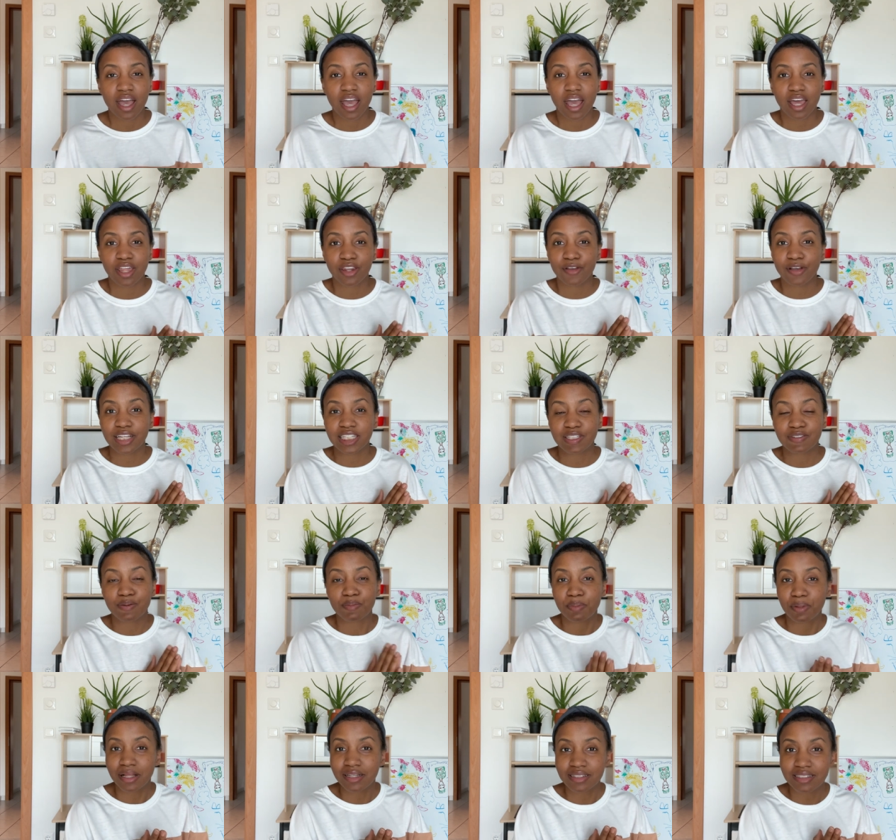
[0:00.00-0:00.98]
and you guys have a
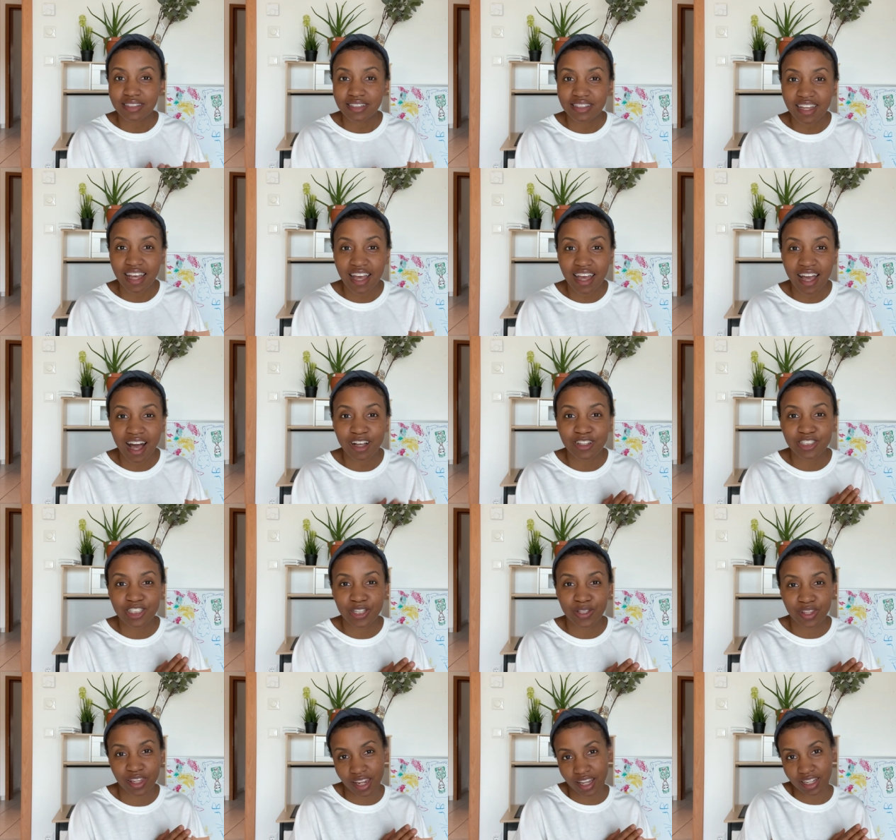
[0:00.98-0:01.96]
blessed day i'll see
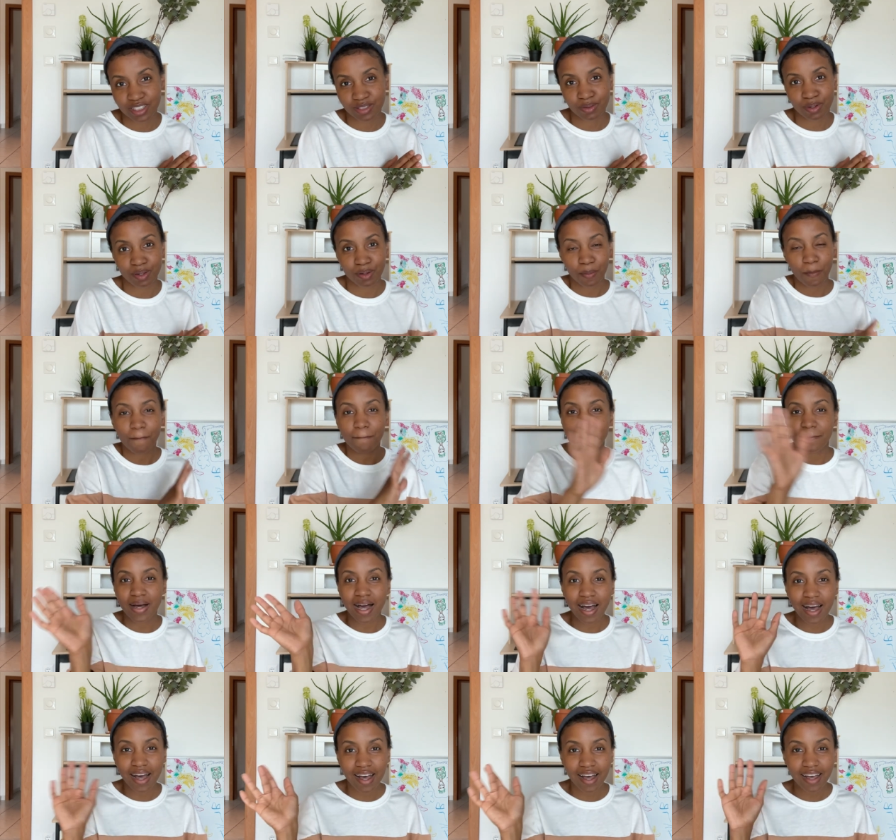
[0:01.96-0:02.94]
you in the next one
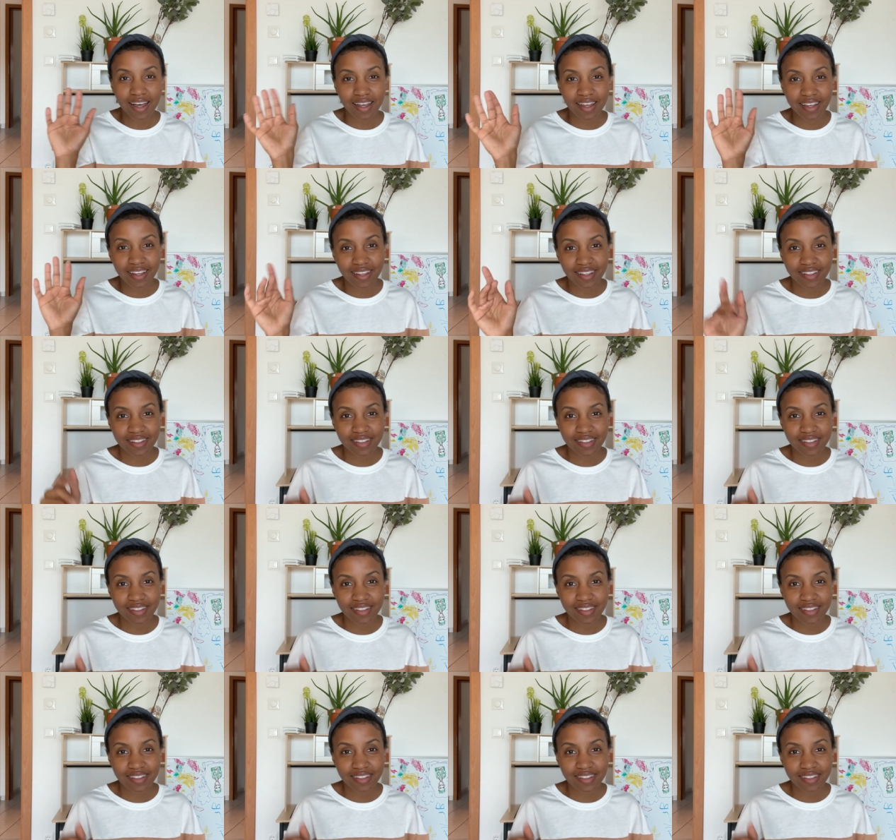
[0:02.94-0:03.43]
bye